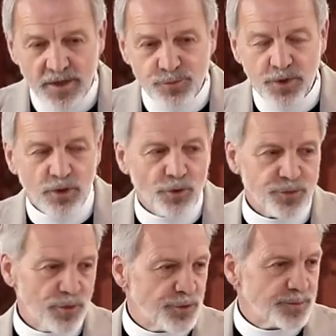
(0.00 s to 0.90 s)
As we go
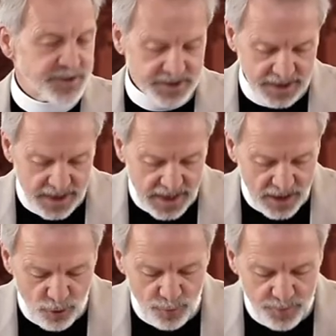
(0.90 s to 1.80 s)
through them today,
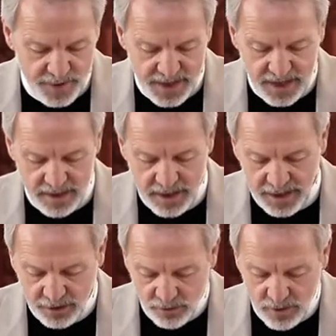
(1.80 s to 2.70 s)
I hope they can
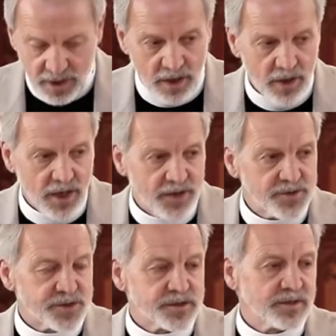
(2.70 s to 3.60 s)
anchor our
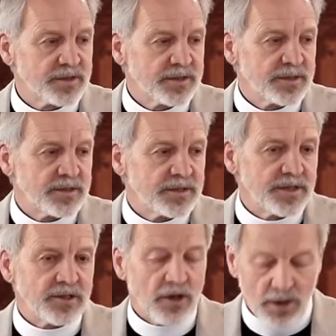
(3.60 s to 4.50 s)
hearts
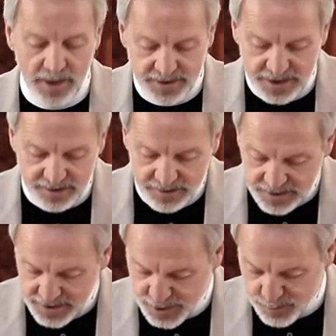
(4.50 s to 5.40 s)
in our
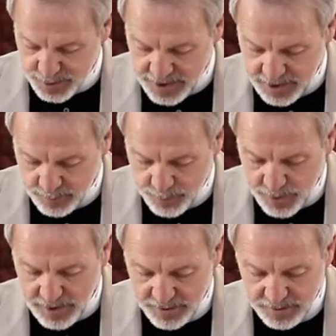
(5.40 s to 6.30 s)
identity as being
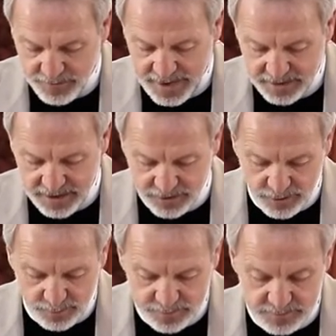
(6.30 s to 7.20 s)
part of that
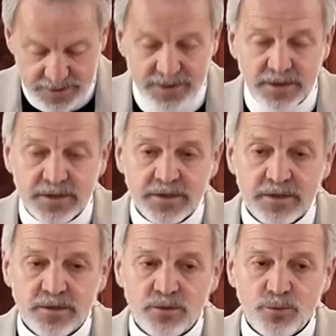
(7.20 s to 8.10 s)
kingdom.
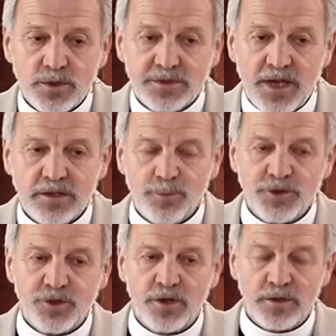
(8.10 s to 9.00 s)
We'll take them
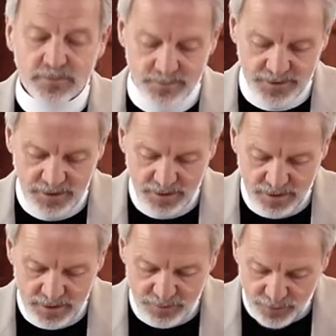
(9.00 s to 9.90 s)
in turn.
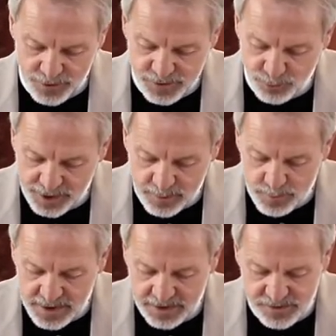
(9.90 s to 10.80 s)
First, what it
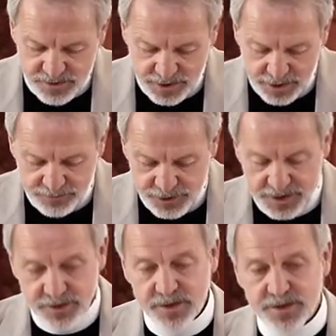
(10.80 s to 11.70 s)
means to give
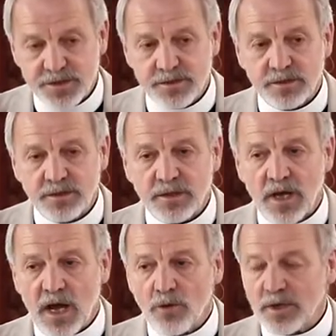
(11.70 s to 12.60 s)
Jesus
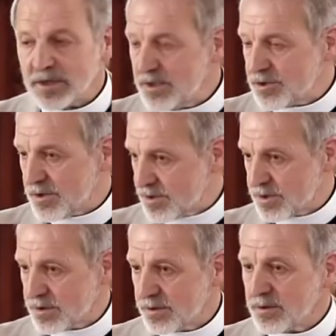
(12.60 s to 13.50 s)
our
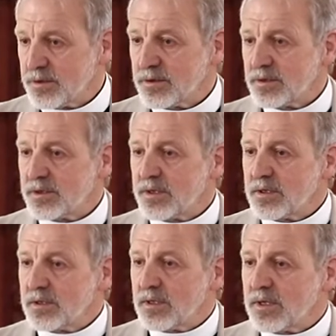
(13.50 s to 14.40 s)
allegiance
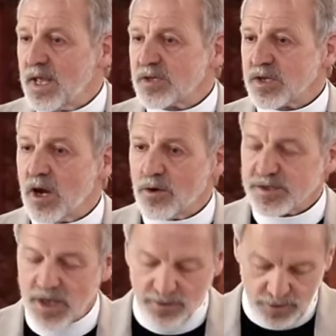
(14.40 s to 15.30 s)
as our
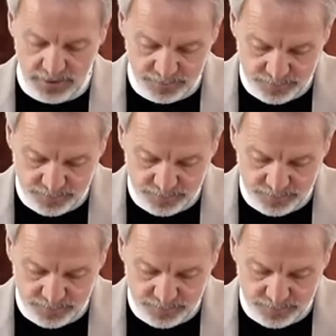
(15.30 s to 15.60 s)
sovereign.